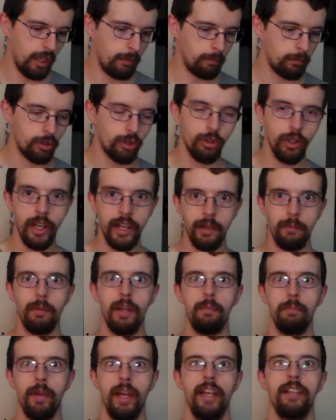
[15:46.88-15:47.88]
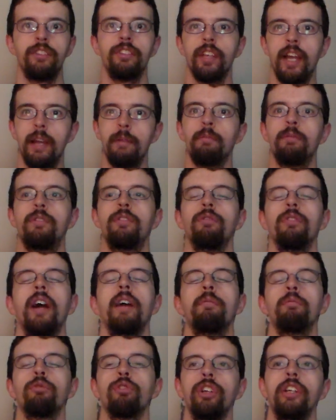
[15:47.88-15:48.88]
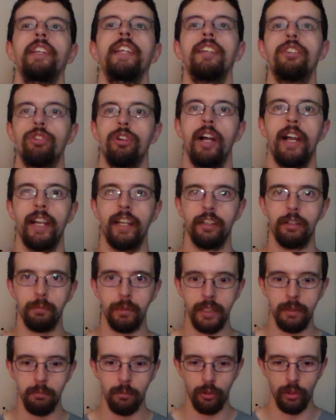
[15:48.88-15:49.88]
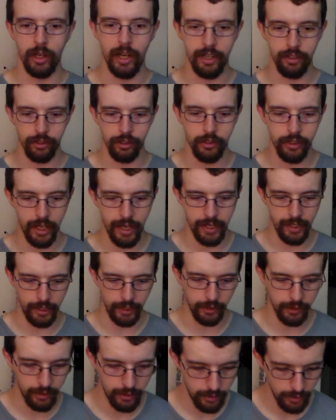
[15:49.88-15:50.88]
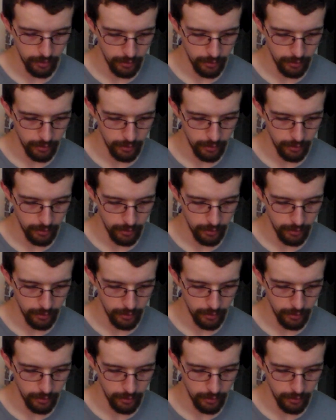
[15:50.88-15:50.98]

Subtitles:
I'm trying my best. I'm really trying to be more entertaining.